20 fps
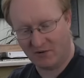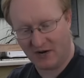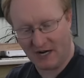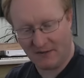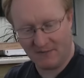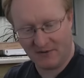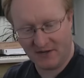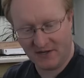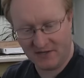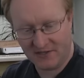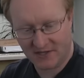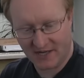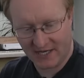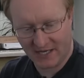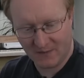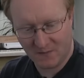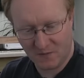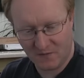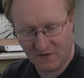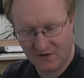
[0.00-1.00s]
properties. I
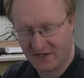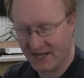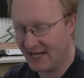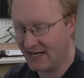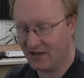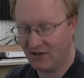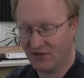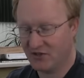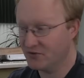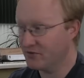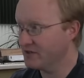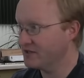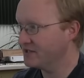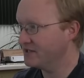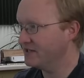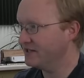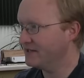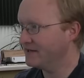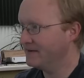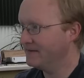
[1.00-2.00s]
can move this analog
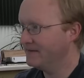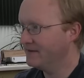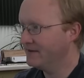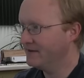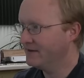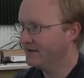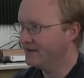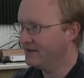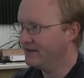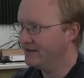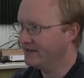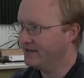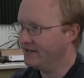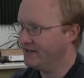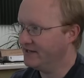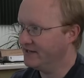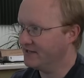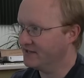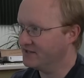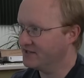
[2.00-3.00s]
joystick,
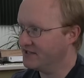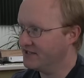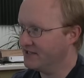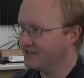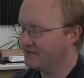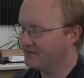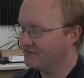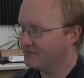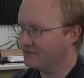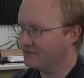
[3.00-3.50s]
and you can see it